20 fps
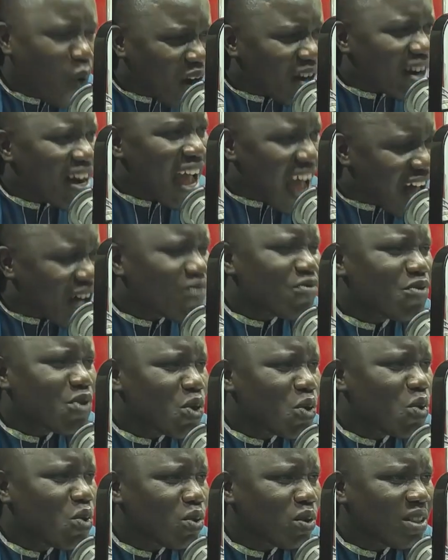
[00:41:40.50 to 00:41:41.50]
have
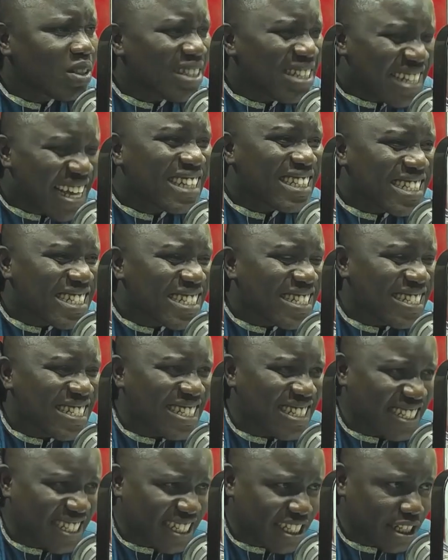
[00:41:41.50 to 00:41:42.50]
you, the NDC,
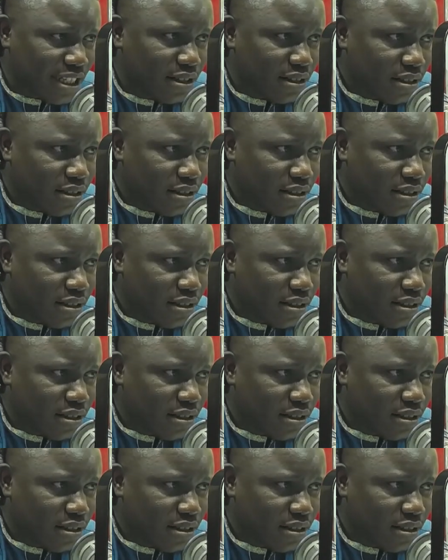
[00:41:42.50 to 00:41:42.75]
seen?